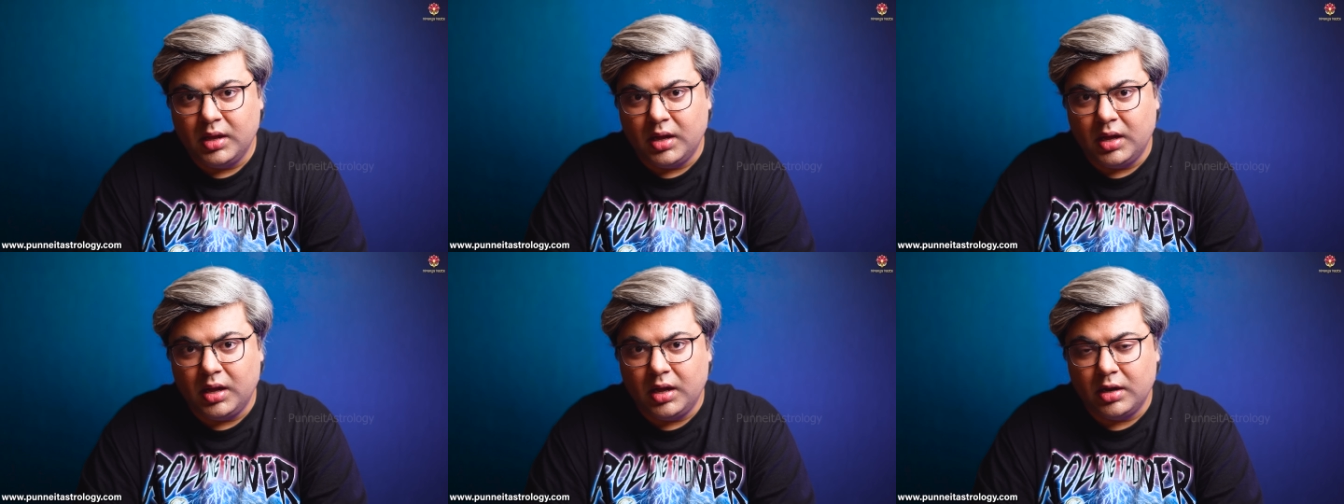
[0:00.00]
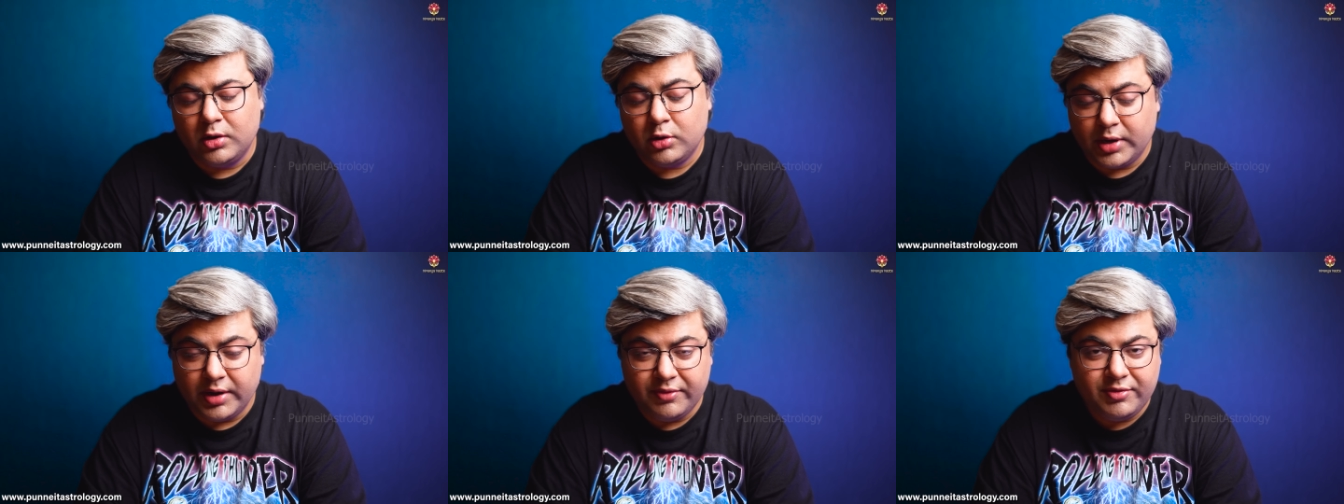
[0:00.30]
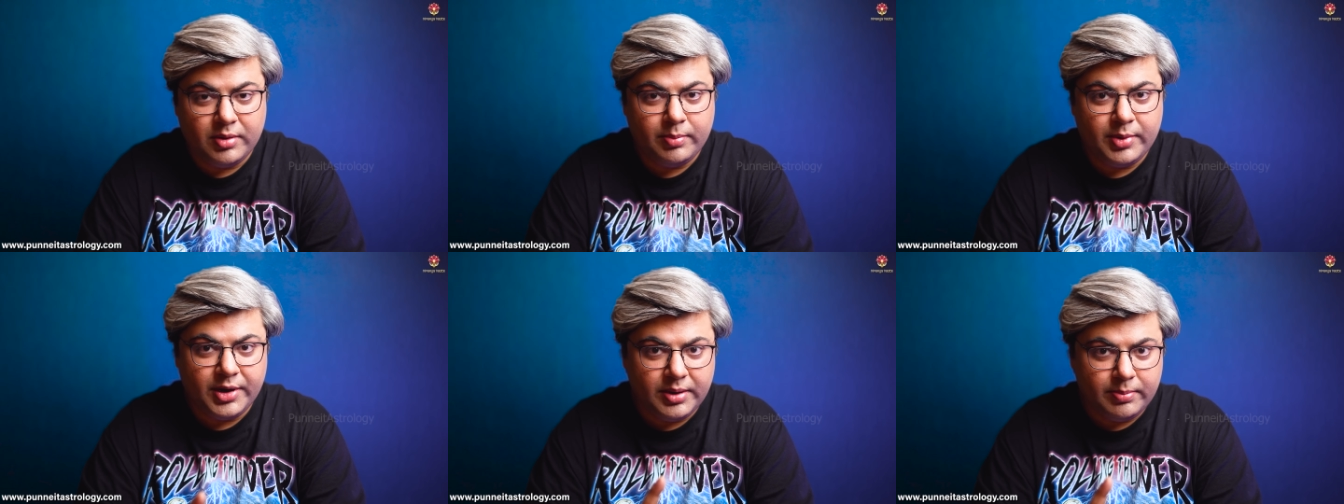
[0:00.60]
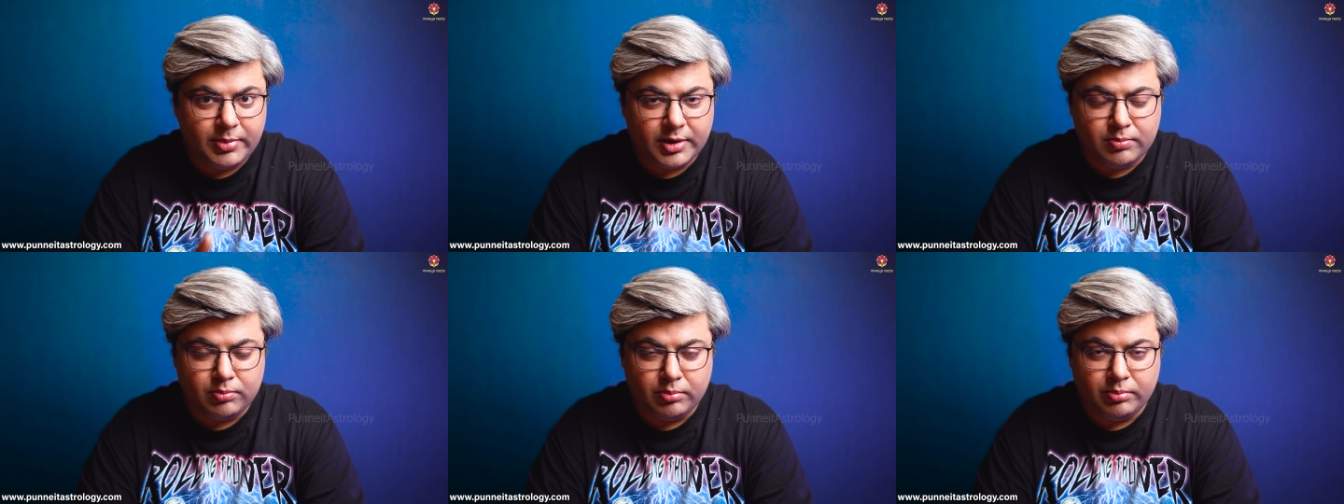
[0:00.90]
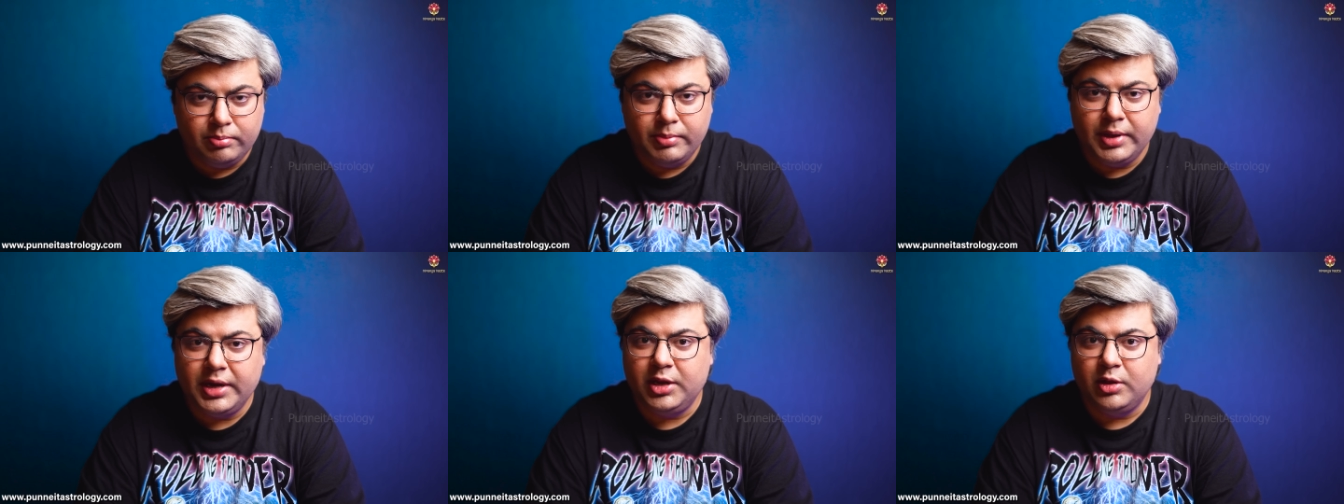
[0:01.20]
Uh, not everybody, but
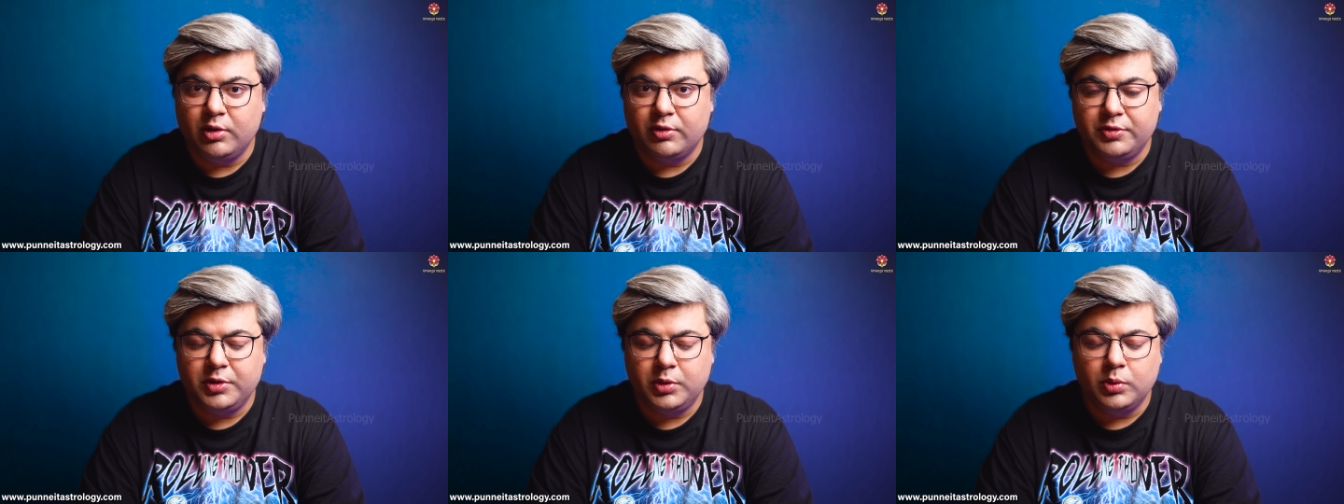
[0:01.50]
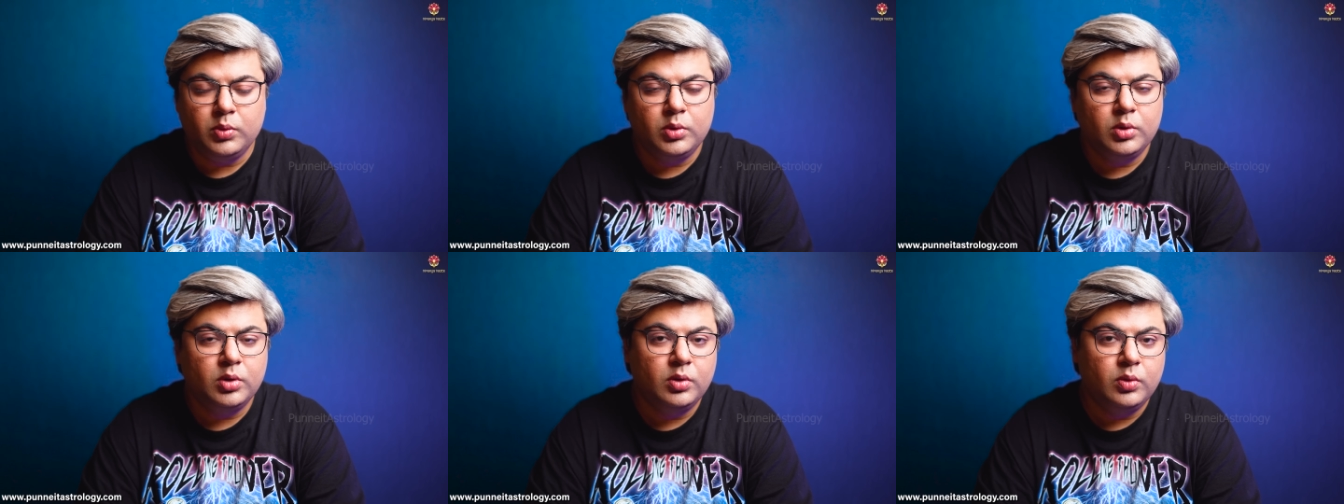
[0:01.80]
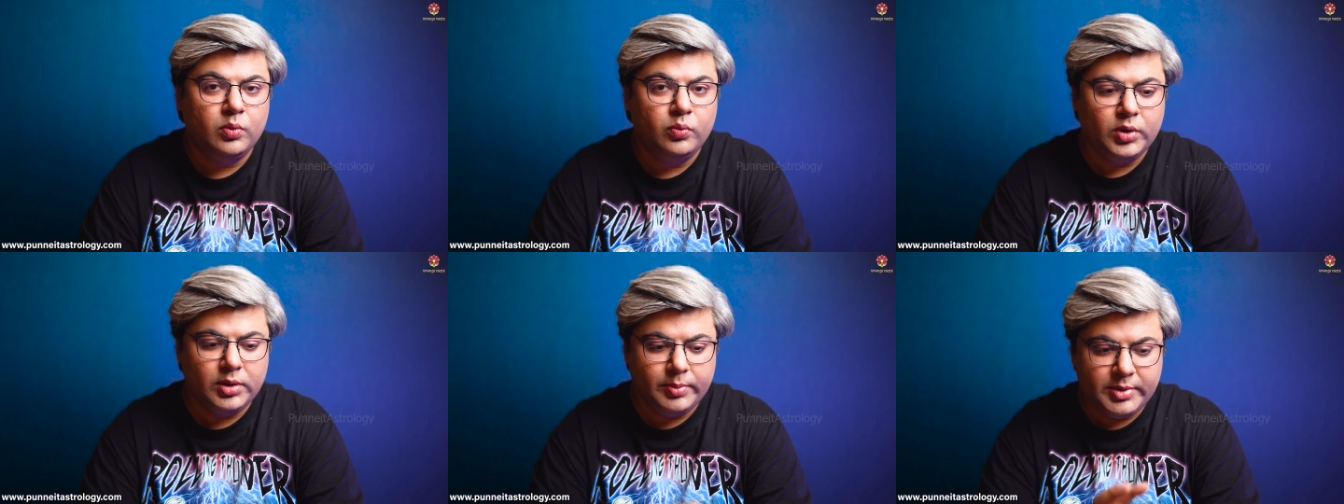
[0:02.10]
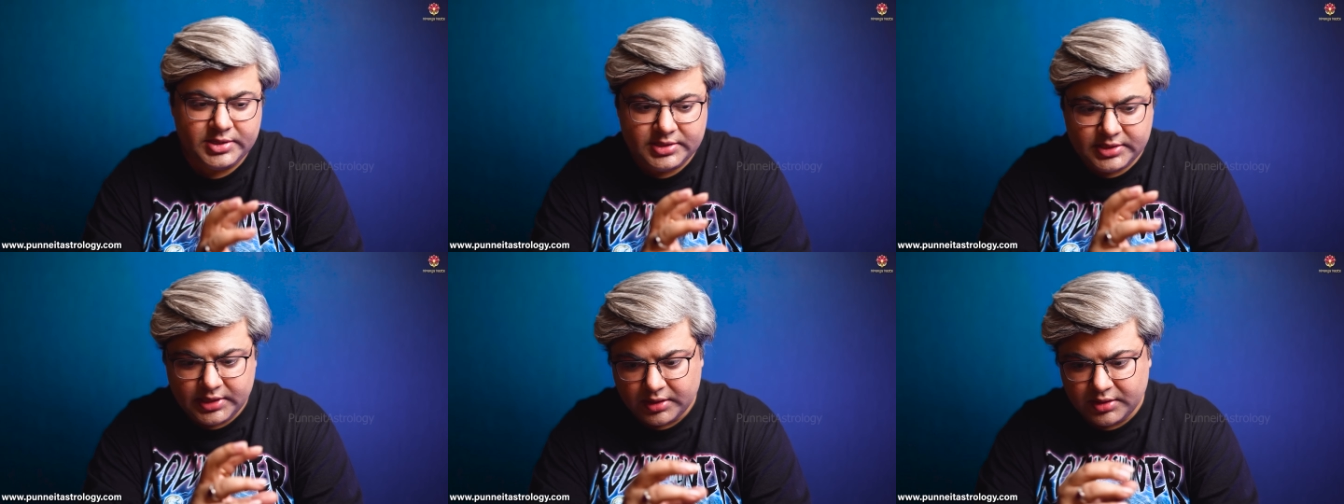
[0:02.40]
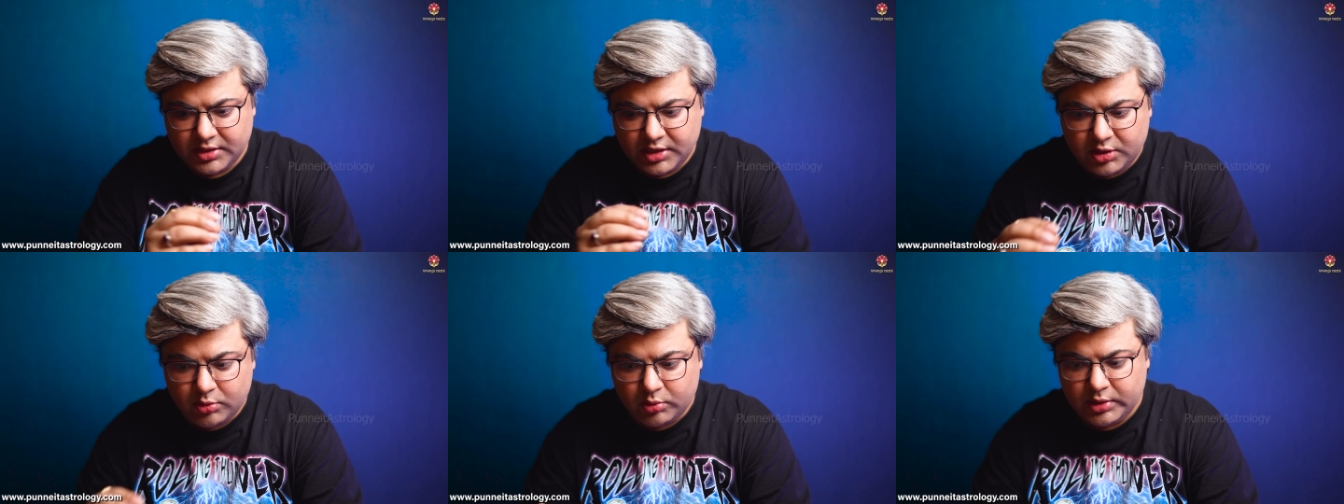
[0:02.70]
many of you will be
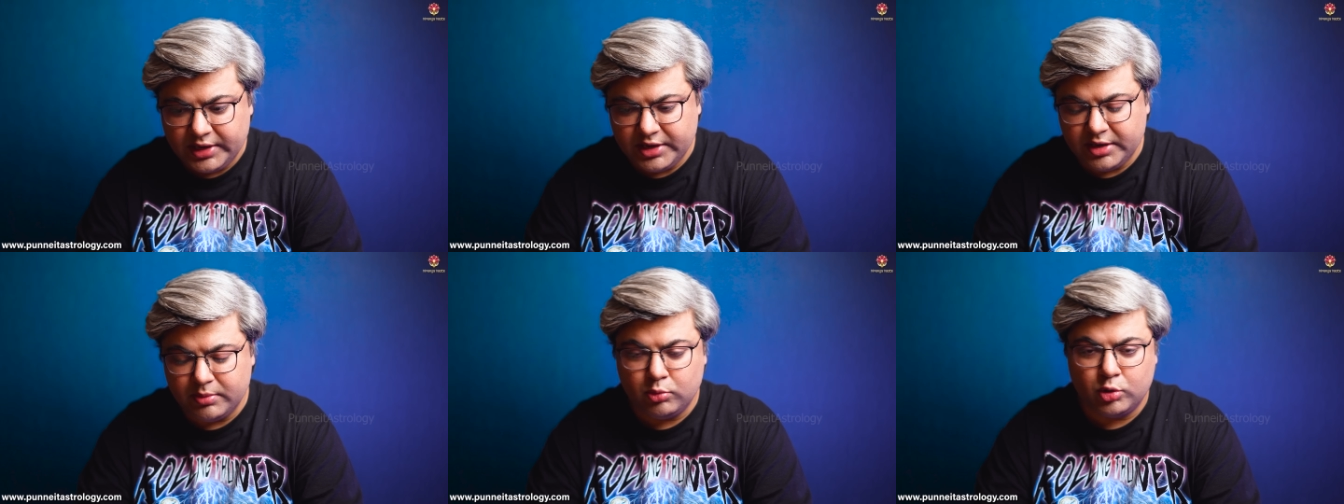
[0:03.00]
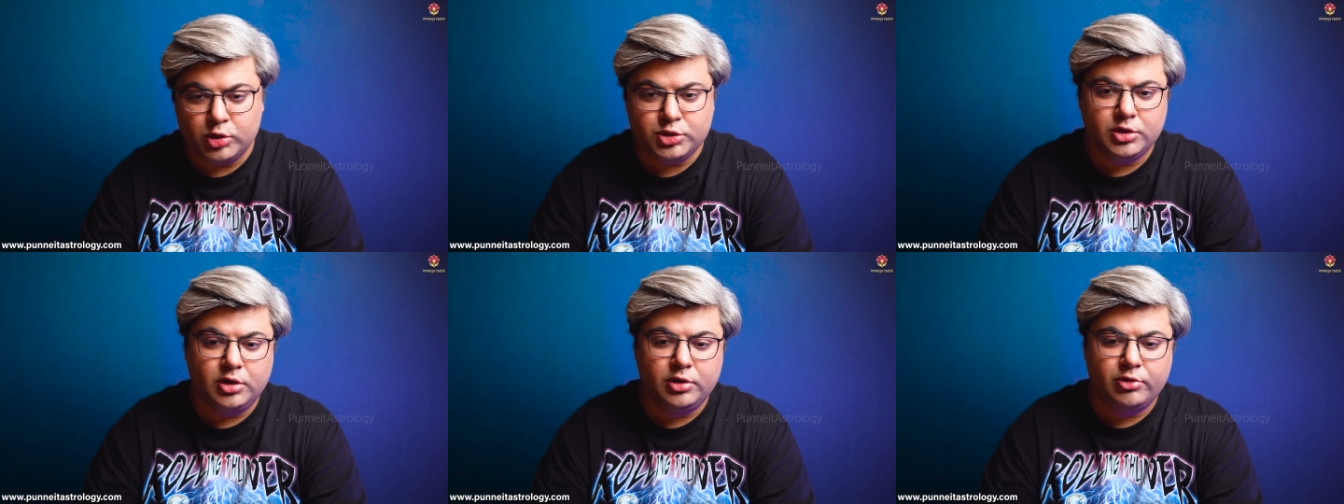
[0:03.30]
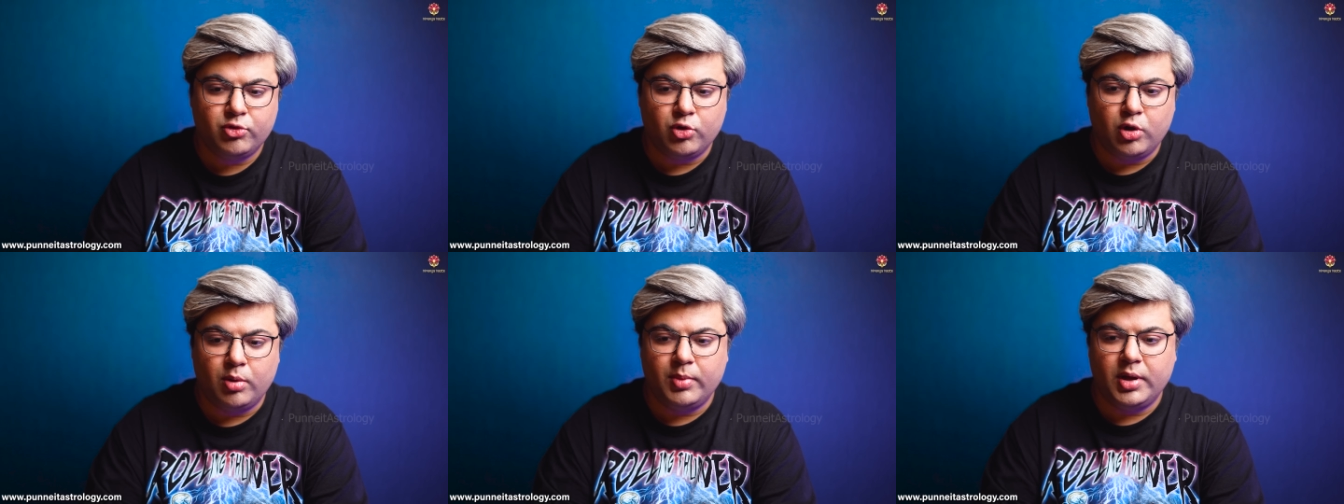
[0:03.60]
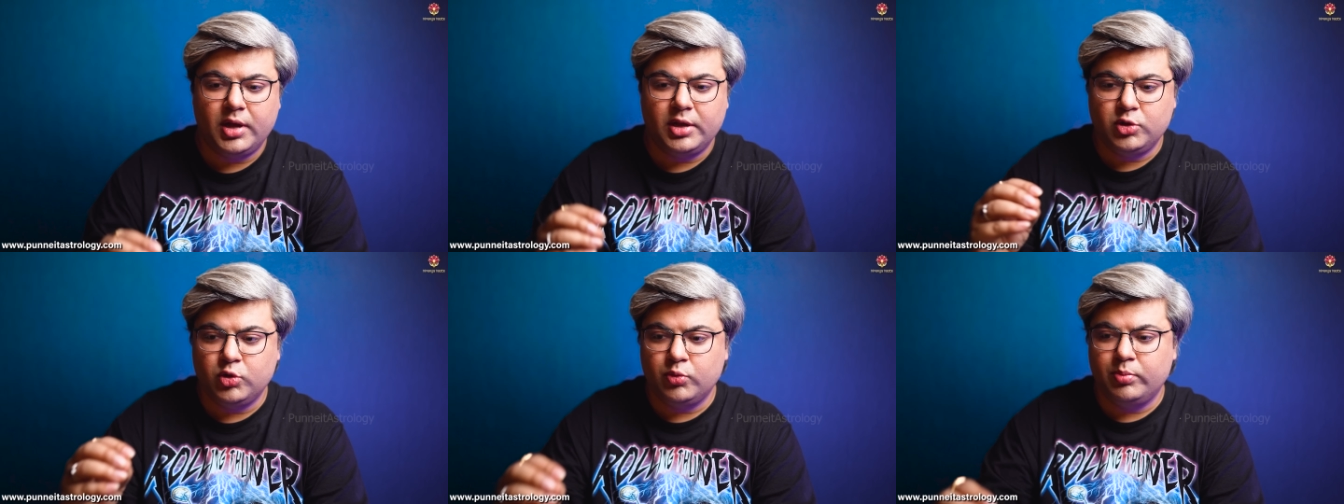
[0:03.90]
sucked into that emotional trauma.